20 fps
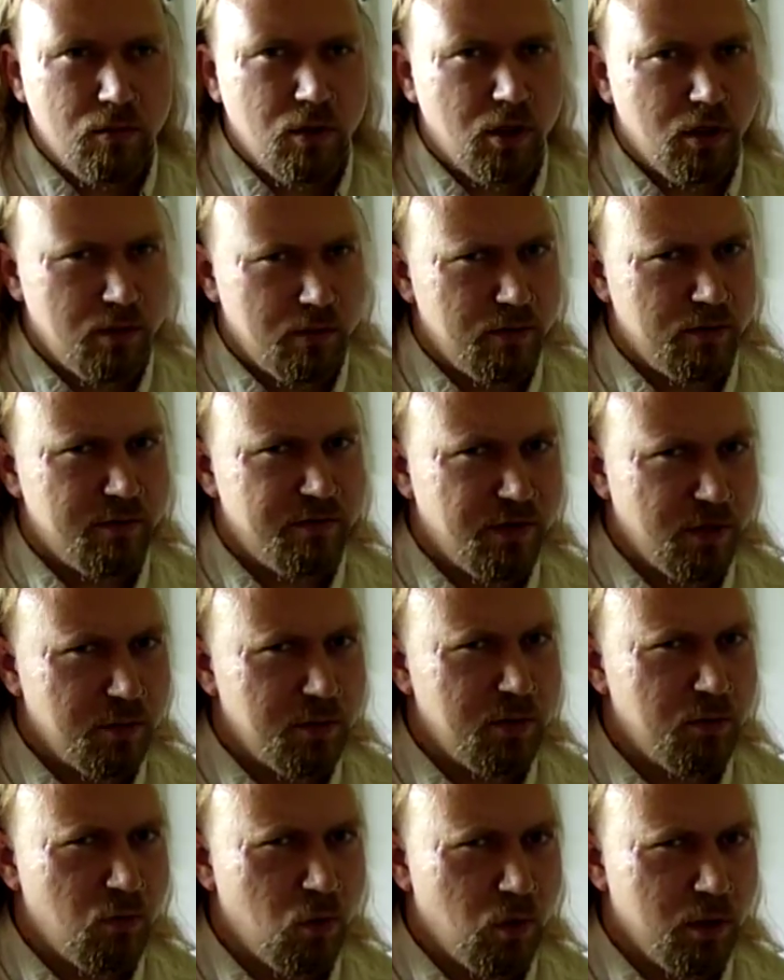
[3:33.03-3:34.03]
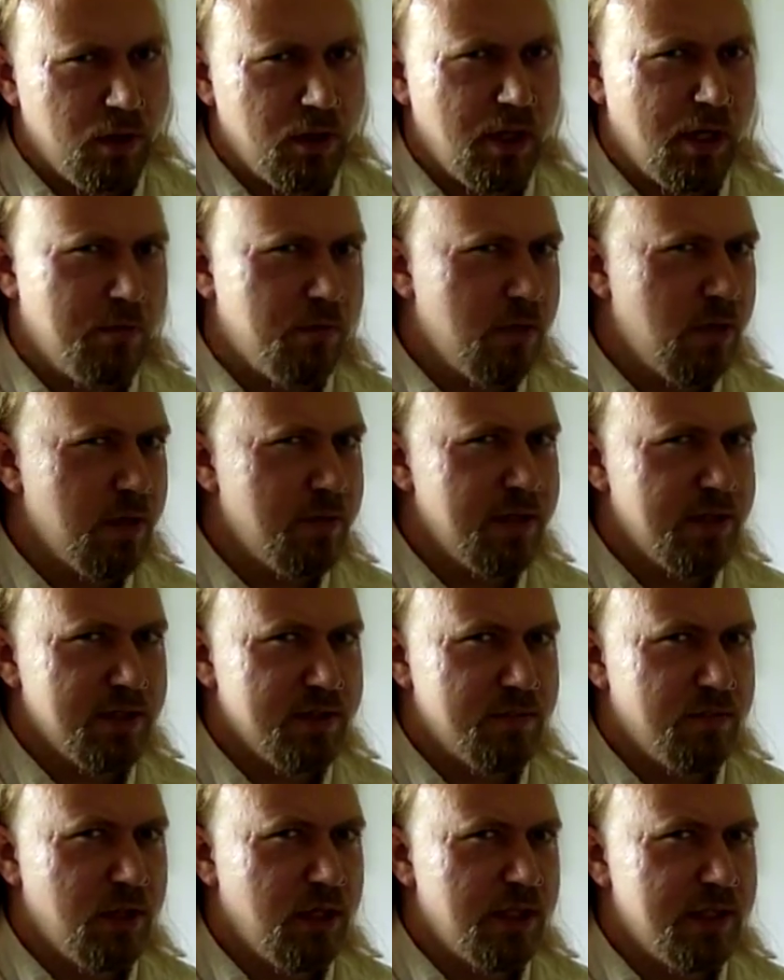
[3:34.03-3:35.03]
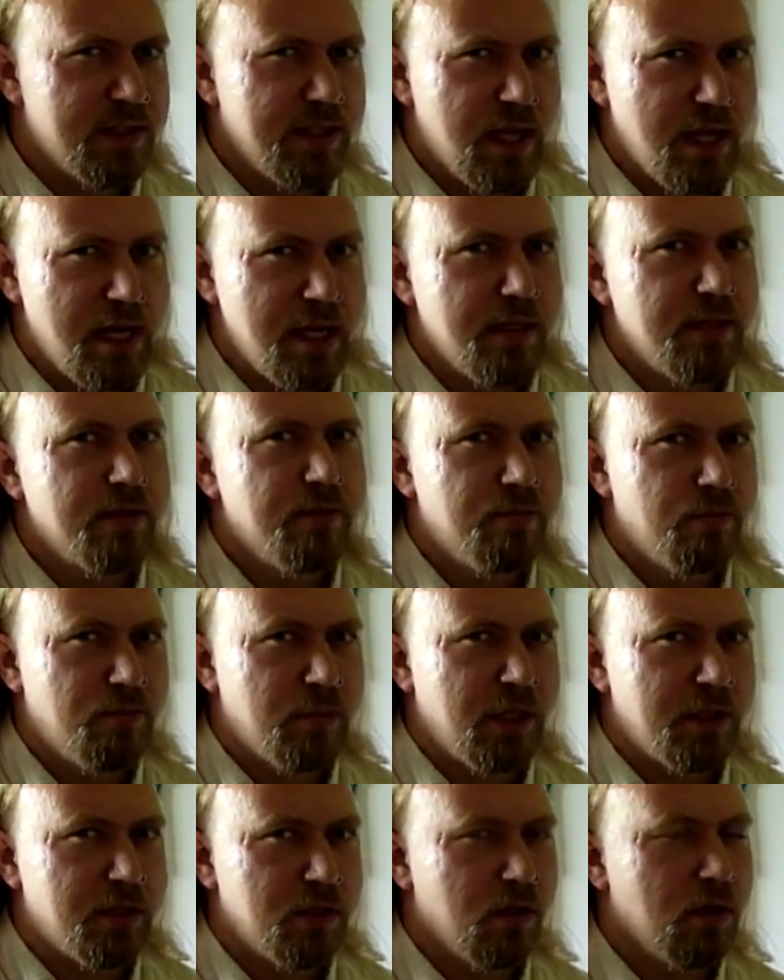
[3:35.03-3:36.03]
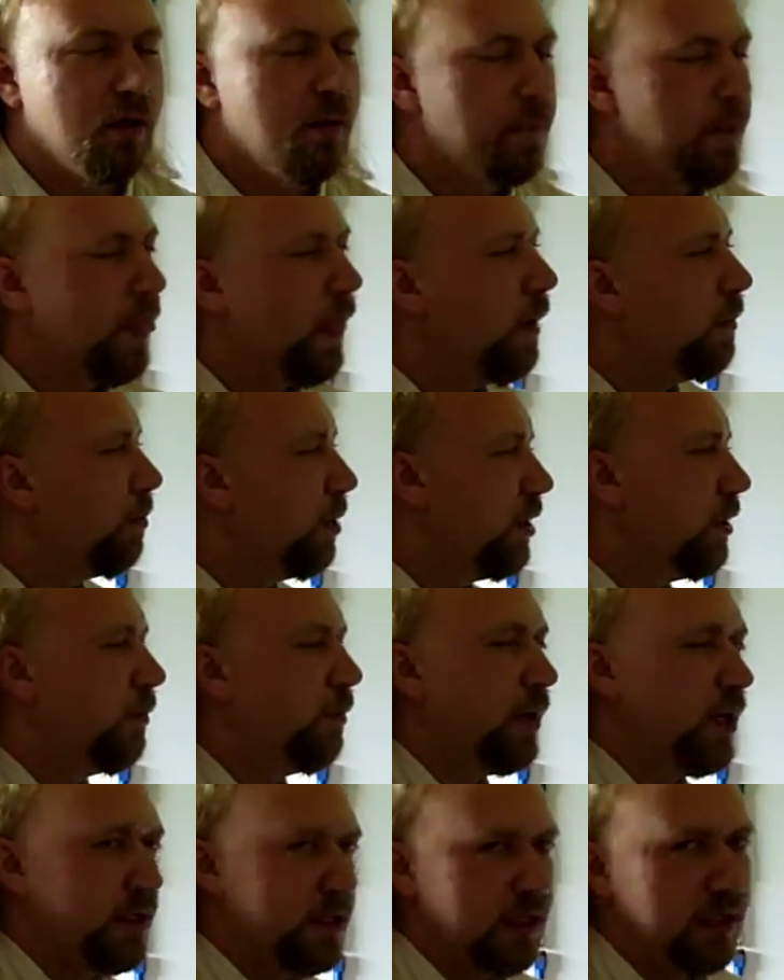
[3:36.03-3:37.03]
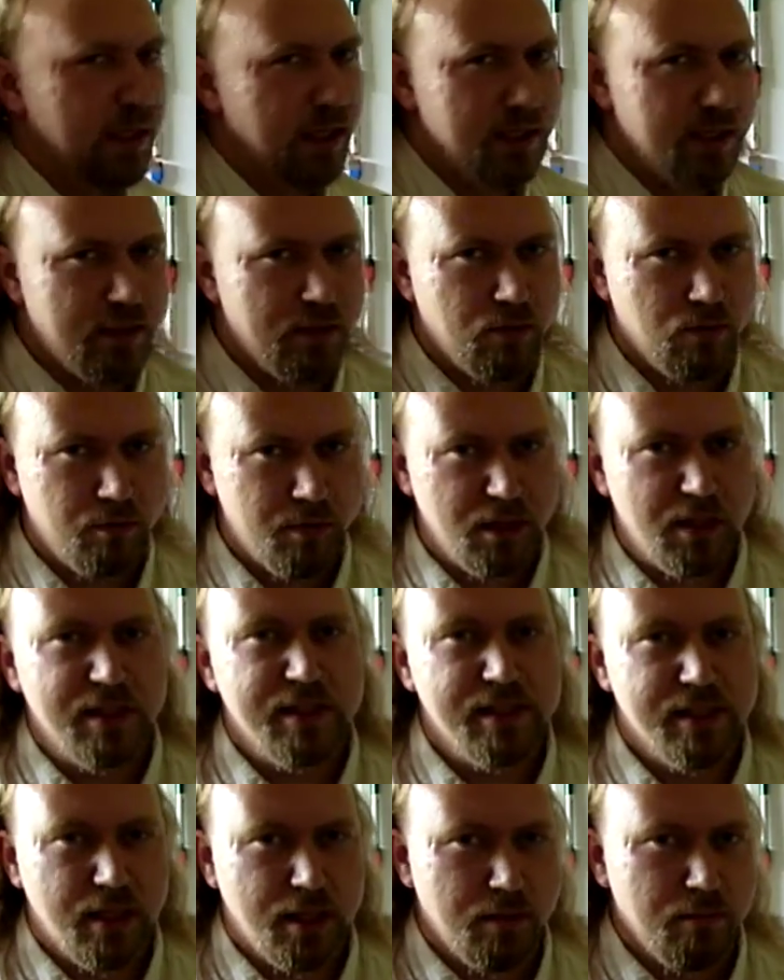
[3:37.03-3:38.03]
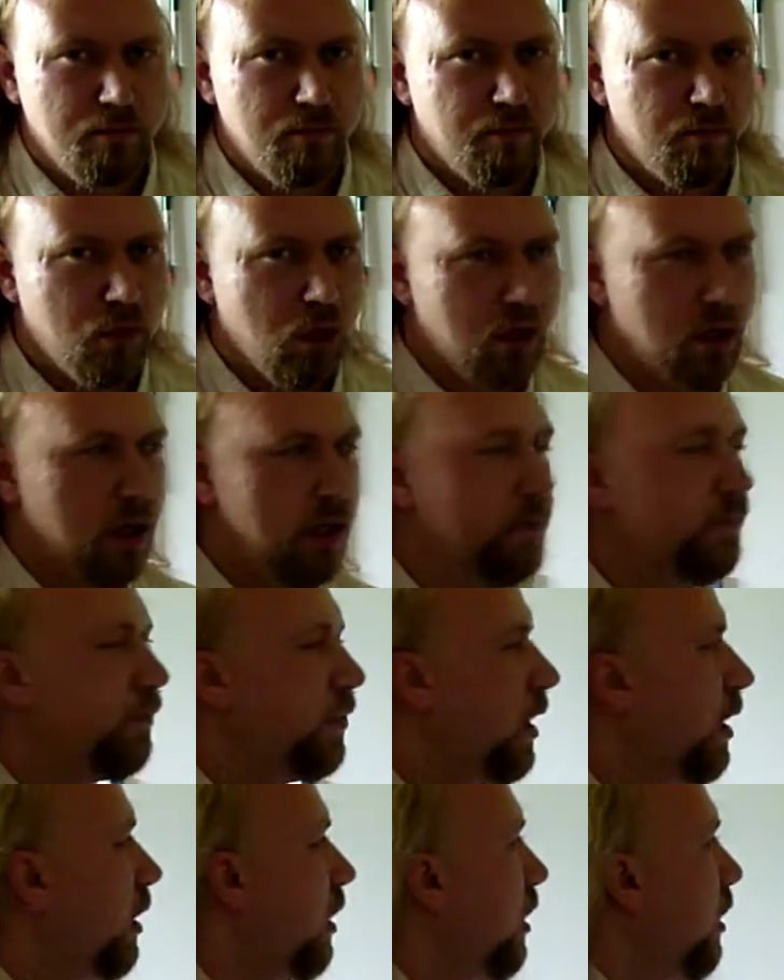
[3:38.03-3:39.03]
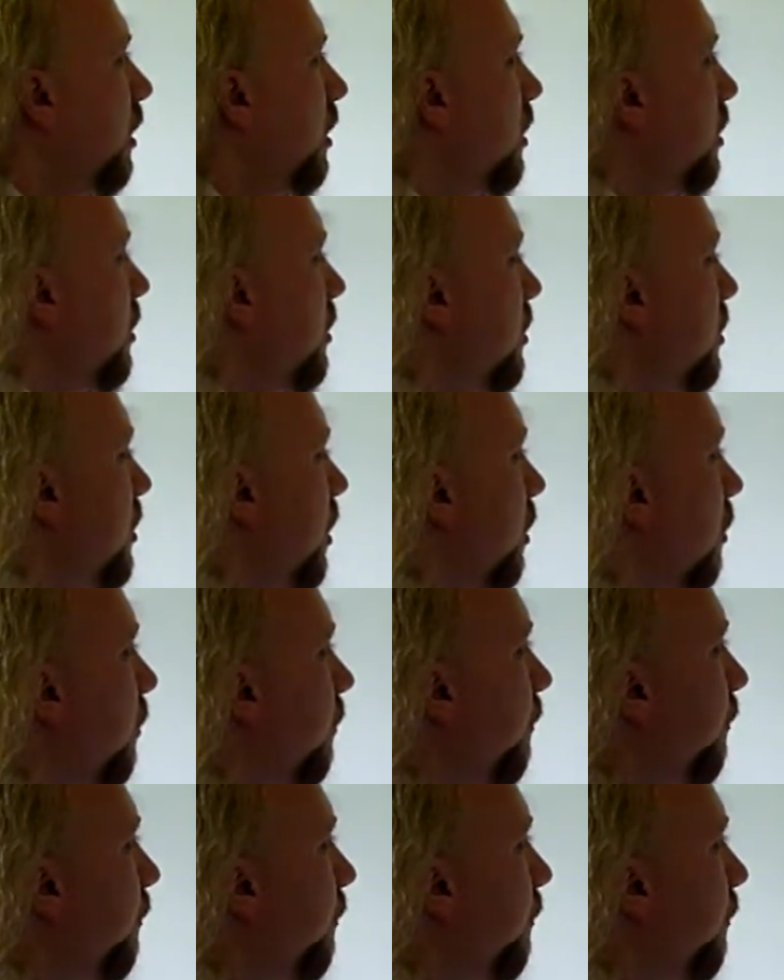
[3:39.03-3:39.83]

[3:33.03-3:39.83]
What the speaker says: a fair bit more than that, maybe as many as 8, I'm not sure. But the basic idea will be the same, all right? So,